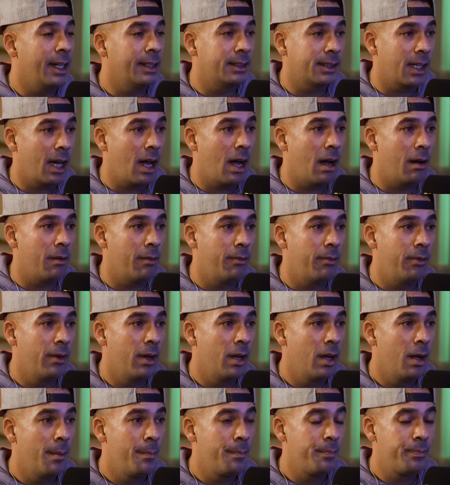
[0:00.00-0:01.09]
is to have
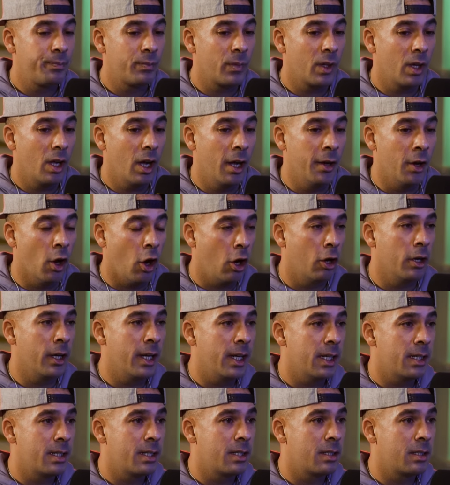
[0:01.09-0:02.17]
an
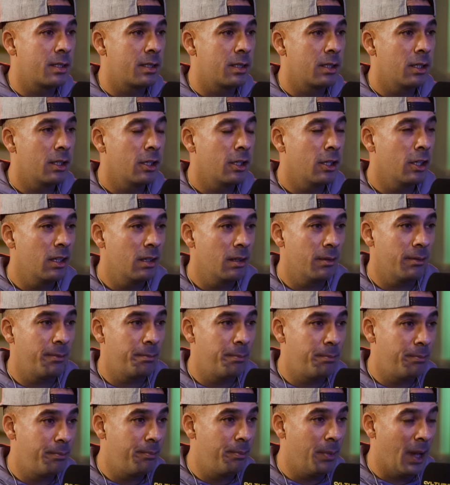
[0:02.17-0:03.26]
honest
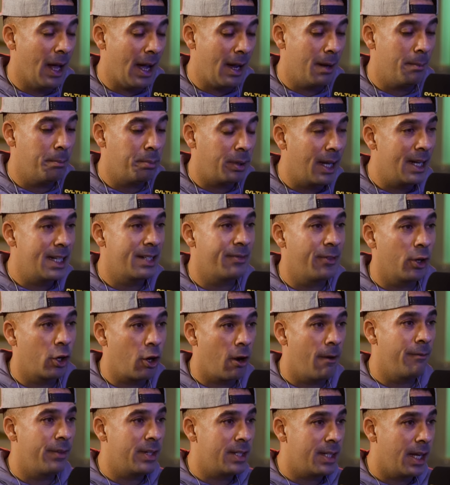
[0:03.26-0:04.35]
like place for
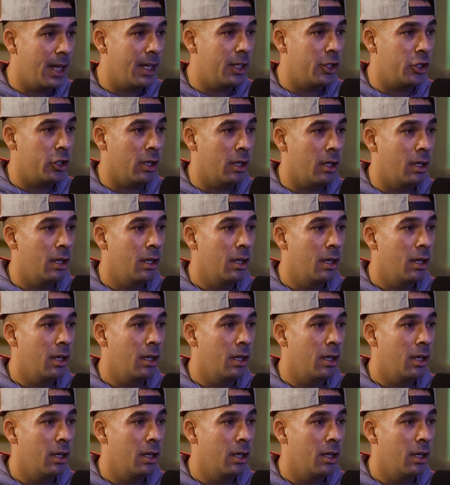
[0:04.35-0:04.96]
conversation